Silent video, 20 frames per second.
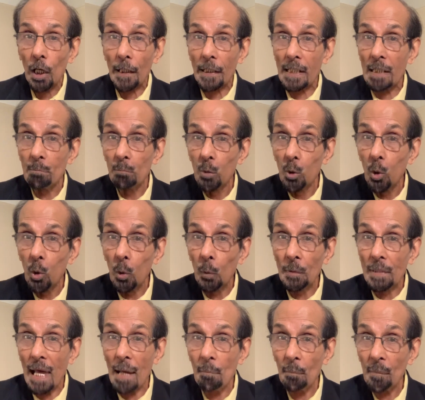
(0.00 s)
Remove
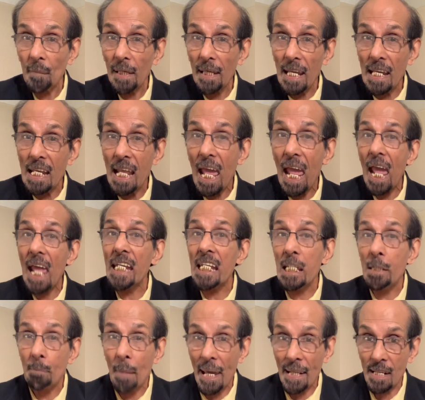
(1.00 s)
them in any
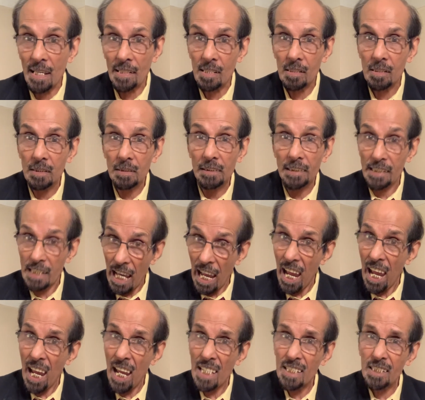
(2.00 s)
manner.
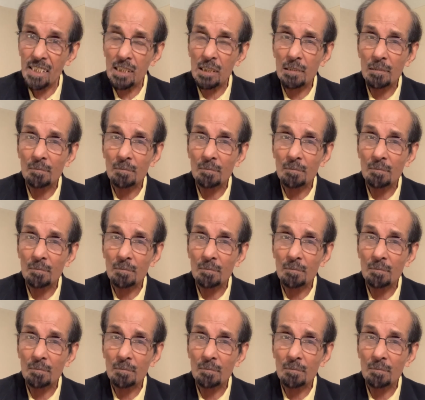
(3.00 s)
Yes.